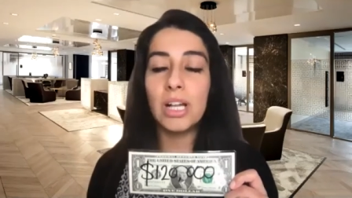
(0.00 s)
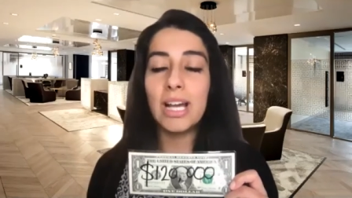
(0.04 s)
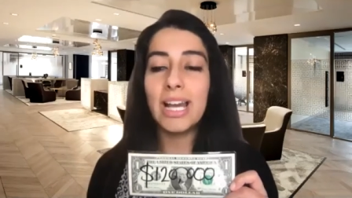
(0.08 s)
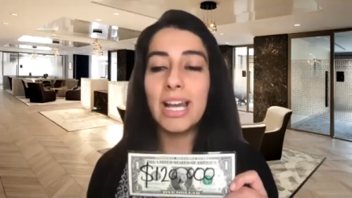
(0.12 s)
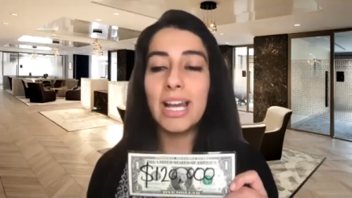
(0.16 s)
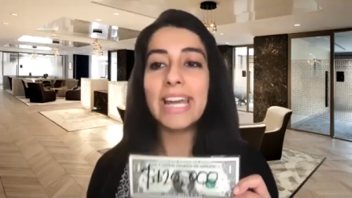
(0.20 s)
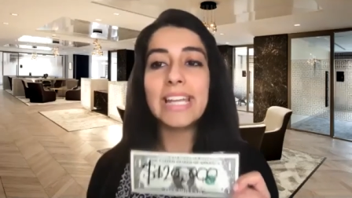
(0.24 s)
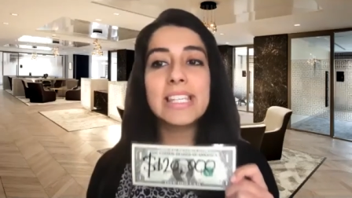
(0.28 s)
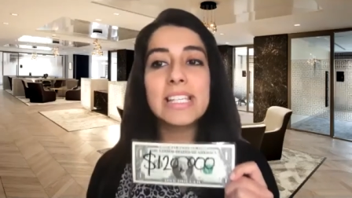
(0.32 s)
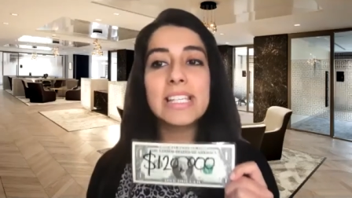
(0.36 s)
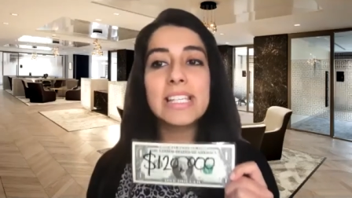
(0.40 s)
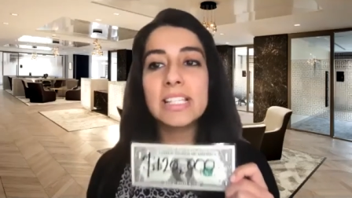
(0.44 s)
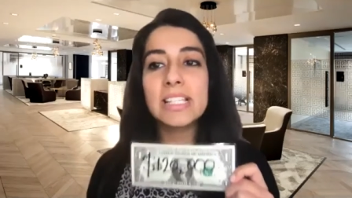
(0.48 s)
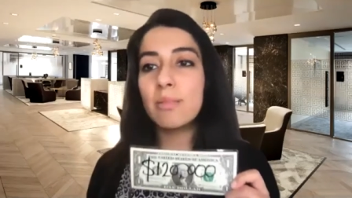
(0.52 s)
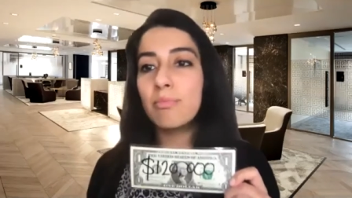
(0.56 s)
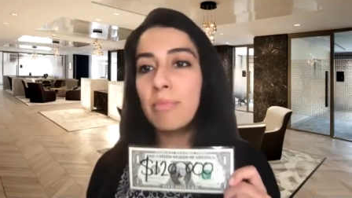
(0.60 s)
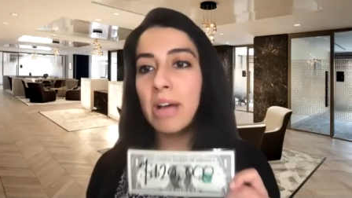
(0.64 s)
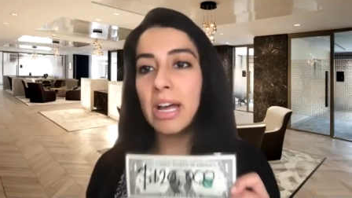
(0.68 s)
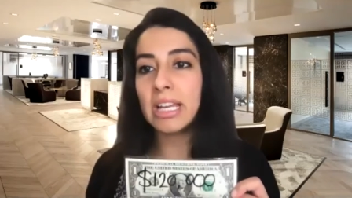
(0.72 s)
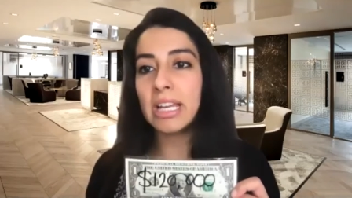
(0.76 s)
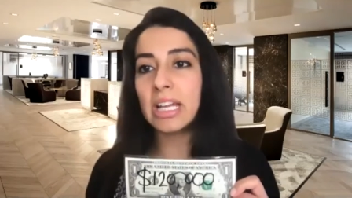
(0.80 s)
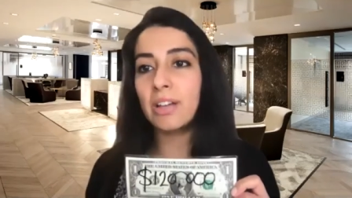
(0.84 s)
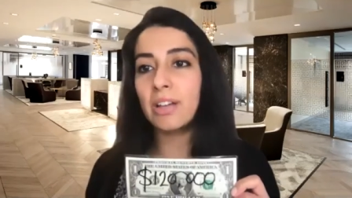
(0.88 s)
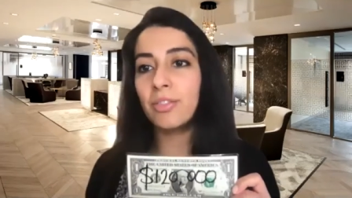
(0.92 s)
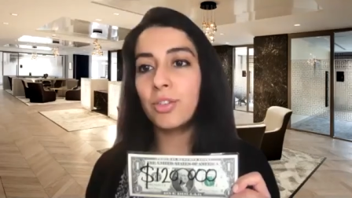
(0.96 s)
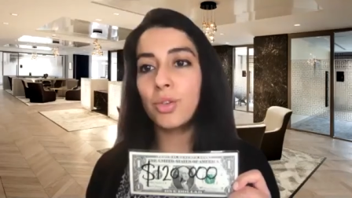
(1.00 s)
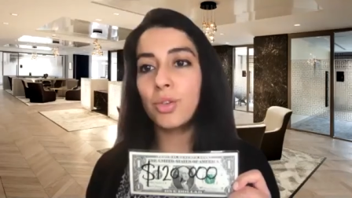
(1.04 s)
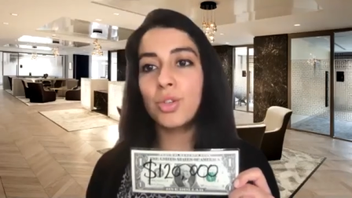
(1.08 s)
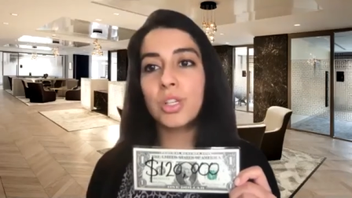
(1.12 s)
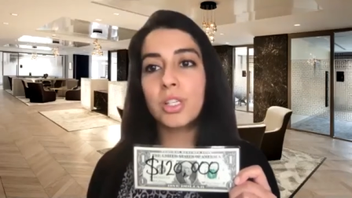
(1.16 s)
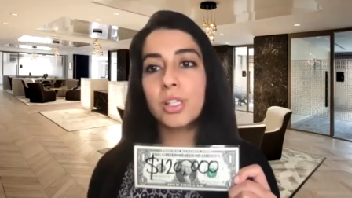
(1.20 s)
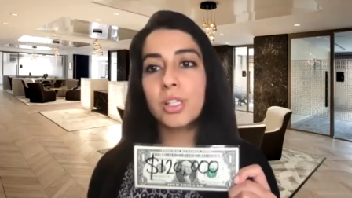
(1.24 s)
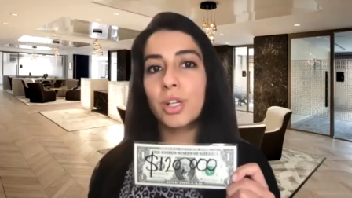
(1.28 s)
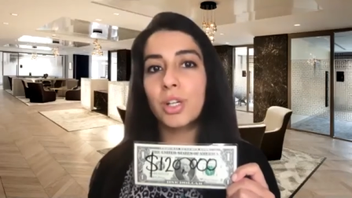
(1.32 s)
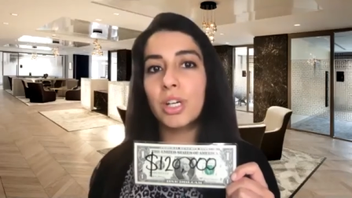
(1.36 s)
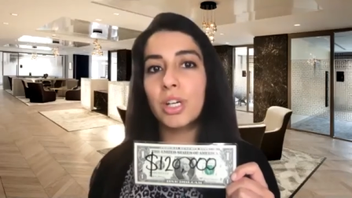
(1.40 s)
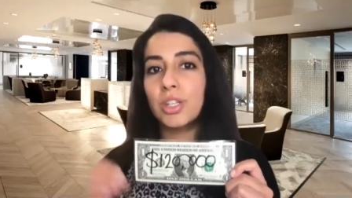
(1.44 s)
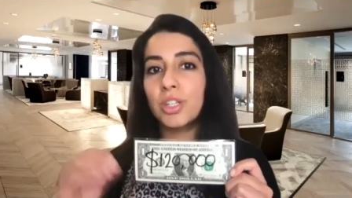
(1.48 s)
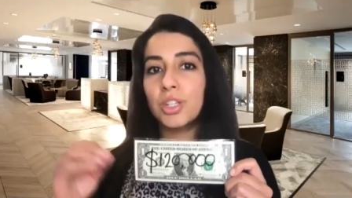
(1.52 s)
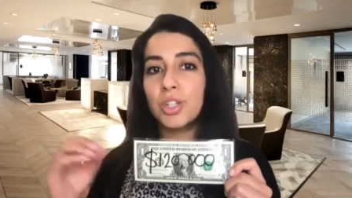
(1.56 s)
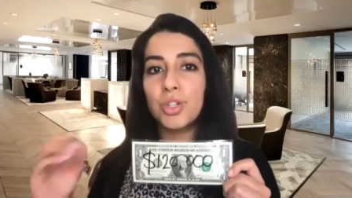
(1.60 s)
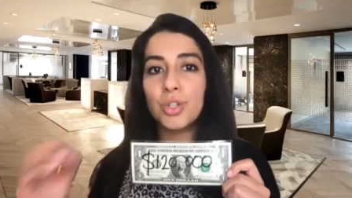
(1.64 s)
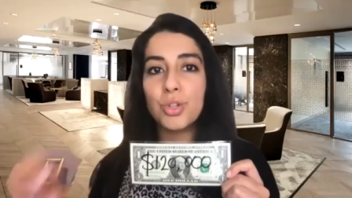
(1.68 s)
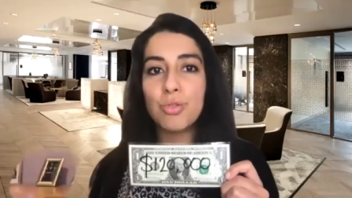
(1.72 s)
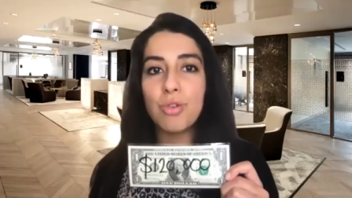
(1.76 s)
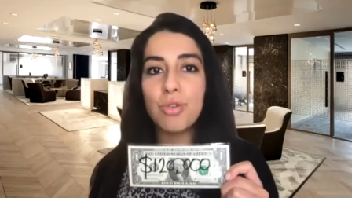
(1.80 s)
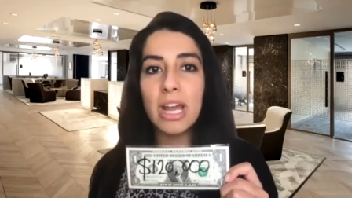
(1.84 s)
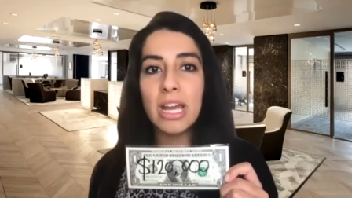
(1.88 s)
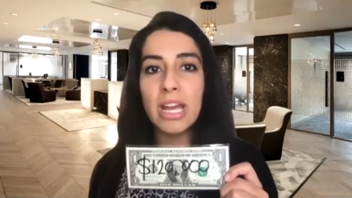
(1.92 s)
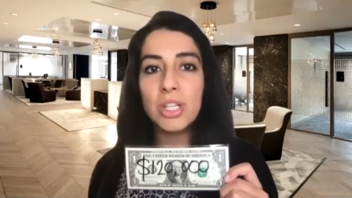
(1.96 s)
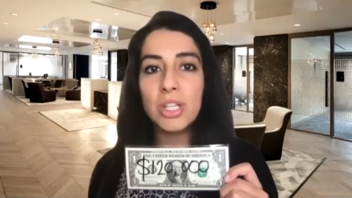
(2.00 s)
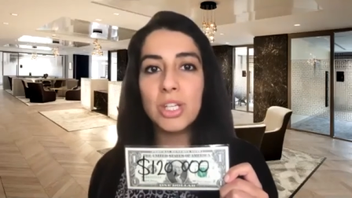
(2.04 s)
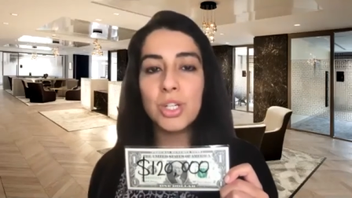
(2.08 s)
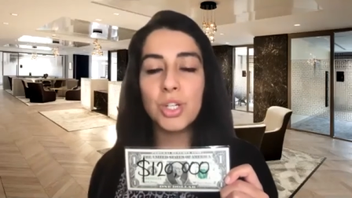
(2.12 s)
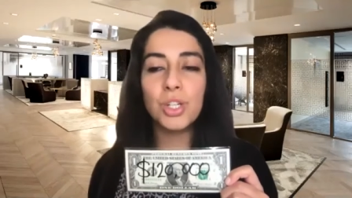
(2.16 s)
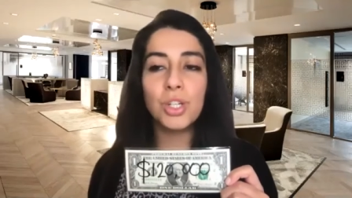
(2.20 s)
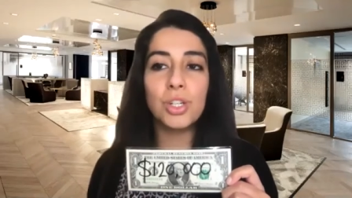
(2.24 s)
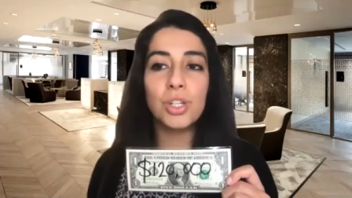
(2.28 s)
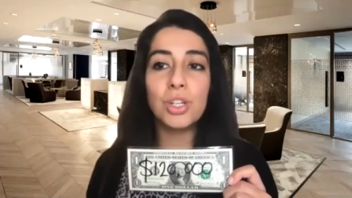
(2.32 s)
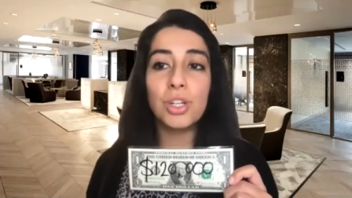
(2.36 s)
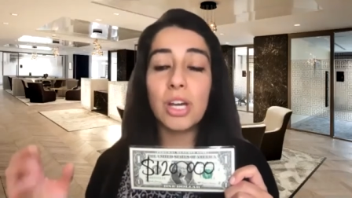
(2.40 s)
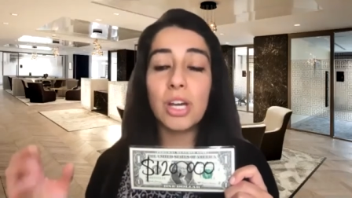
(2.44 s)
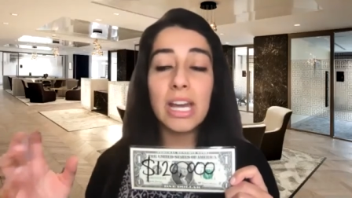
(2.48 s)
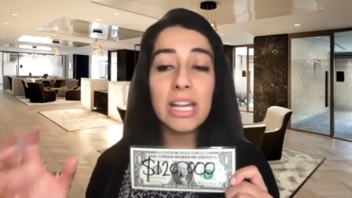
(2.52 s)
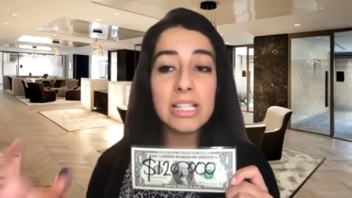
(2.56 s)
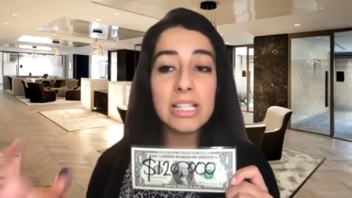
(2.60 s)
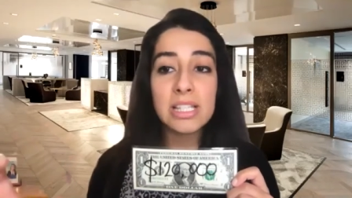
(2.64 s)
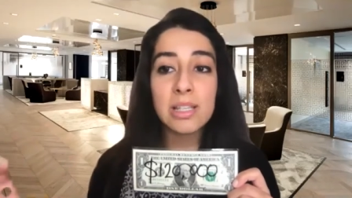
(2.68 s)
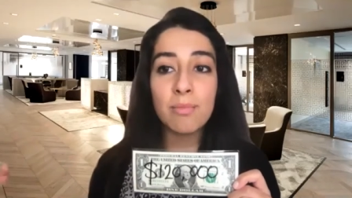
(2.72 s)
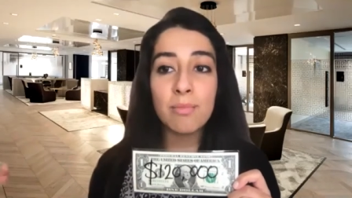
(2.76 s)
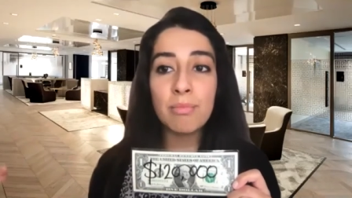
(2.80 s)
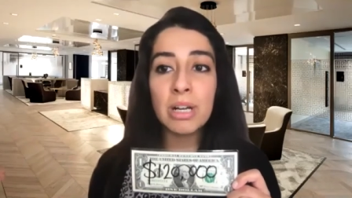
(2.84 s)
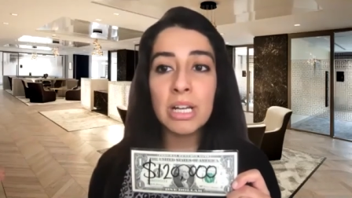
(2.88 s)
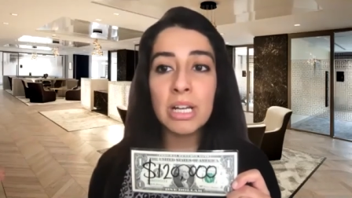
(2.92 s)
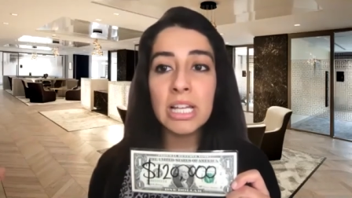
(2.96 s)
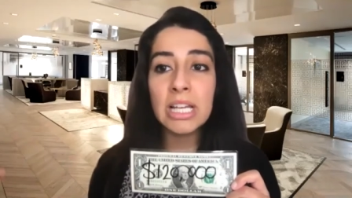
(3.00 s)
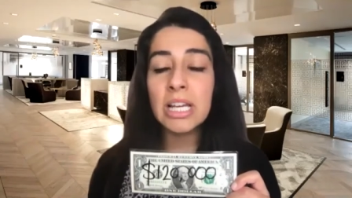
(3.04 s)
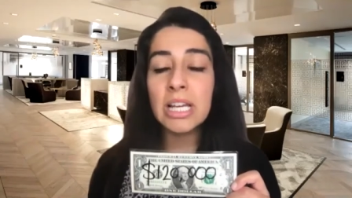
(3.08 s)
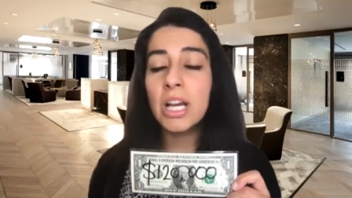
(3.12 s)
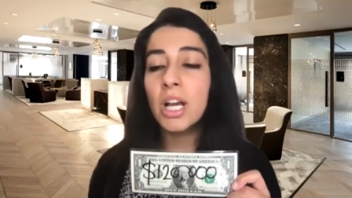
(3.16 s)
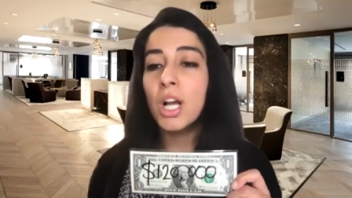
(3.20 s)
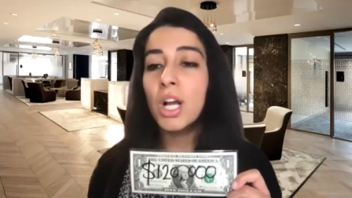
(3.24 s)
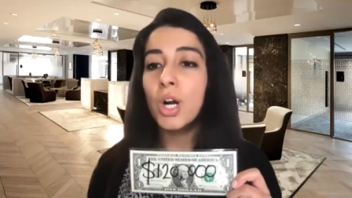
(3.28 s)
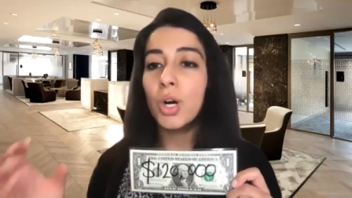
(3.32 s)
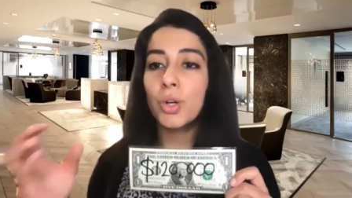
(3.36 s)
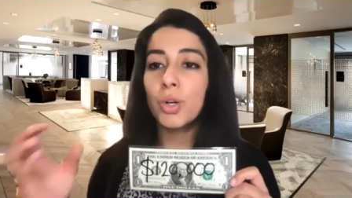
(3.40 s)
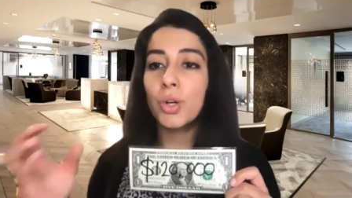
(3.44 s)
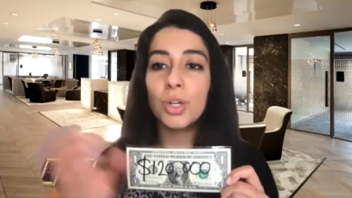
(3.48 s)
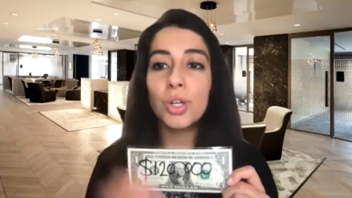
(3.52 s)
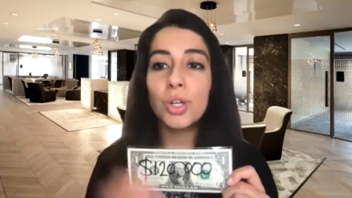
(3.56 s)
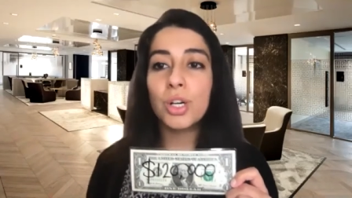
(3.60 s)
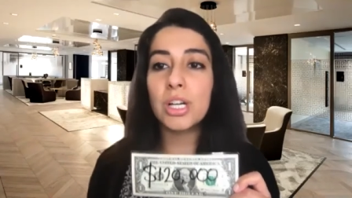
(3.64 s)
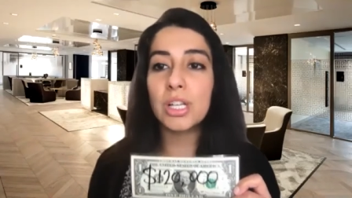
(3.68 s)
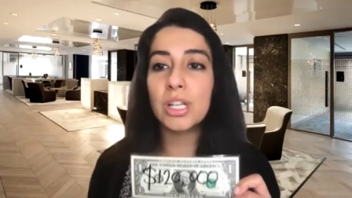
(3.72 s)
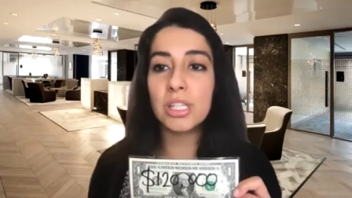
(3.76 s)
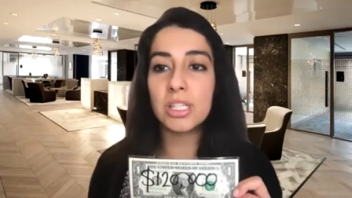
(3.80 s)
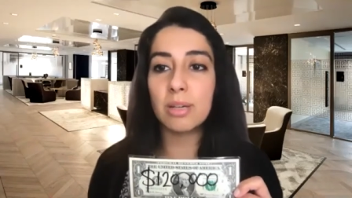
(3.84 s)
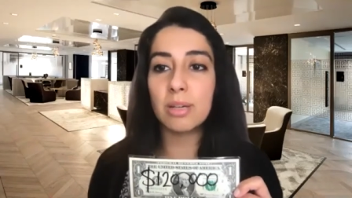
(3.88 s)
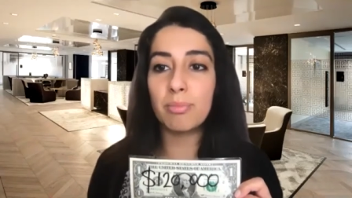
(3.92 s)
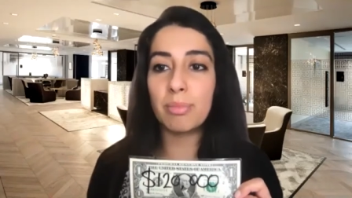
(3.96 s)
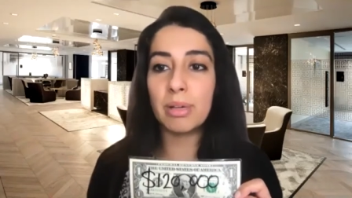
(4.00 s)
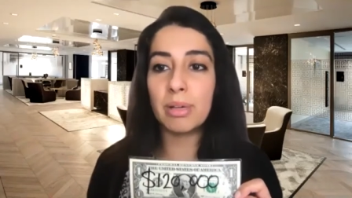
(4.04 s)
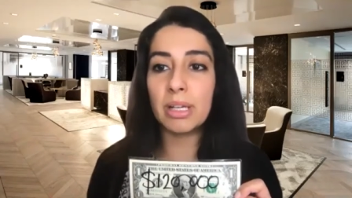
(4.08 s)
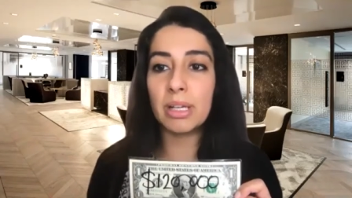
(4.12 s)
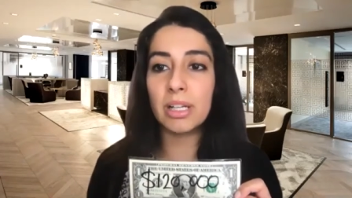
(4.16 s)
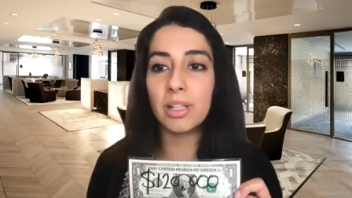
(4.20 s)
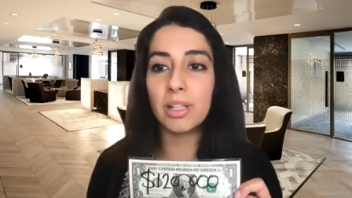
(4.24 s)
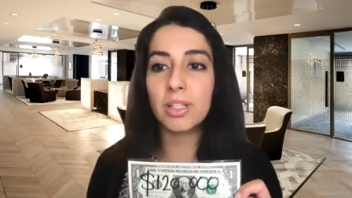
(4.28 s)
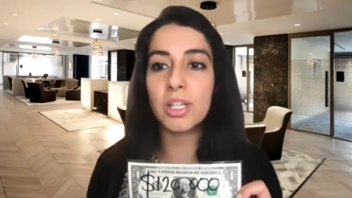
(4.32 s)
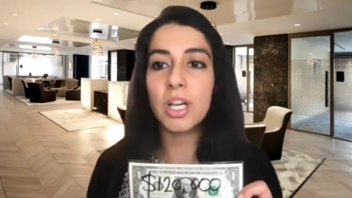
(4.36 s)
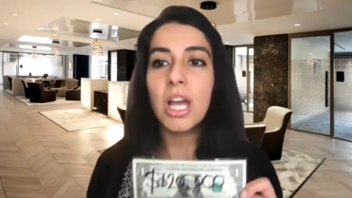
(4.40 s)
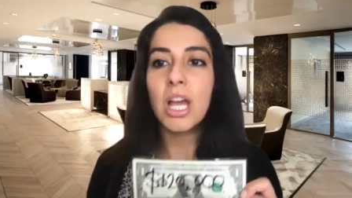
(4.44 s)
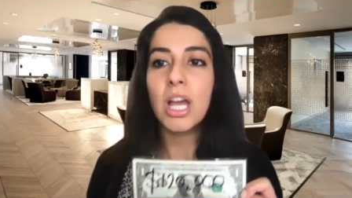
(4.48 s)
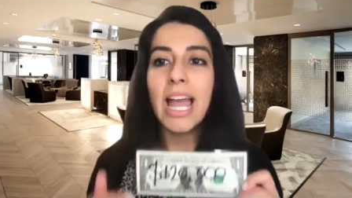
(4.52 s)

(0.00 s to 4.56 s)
It doesn't matter if you're just looking to trade or you, you hit some money or you're looking to build.